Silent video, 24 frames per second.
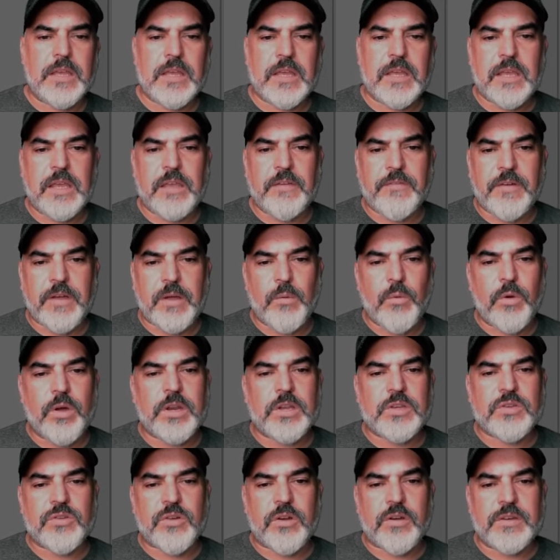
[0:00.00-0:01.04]
If I want
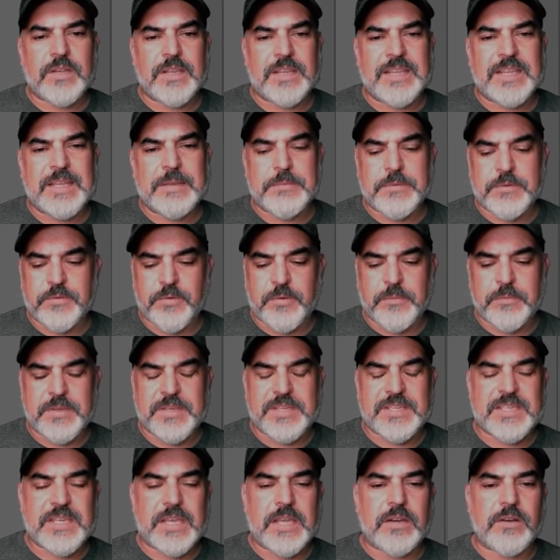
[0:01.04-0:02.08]
to draw an ellipse from the
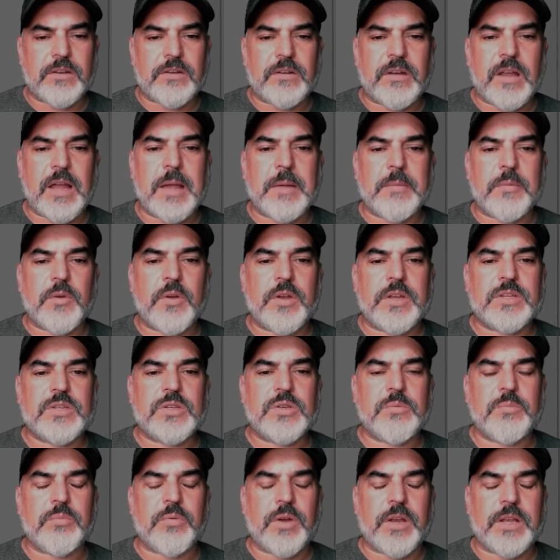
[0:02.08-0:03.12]
center, I'm going
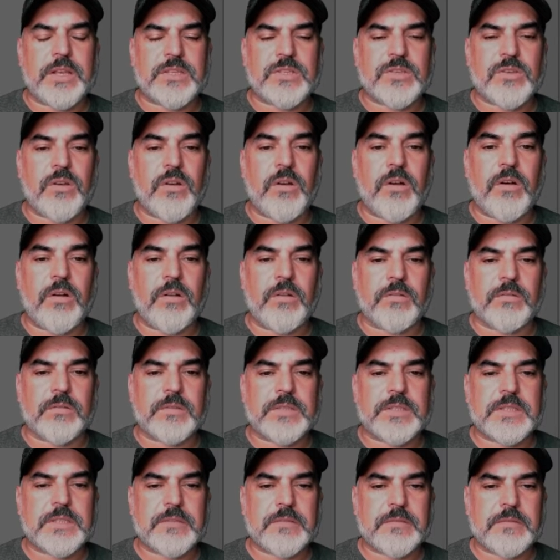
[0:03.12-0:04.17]
to press Alt.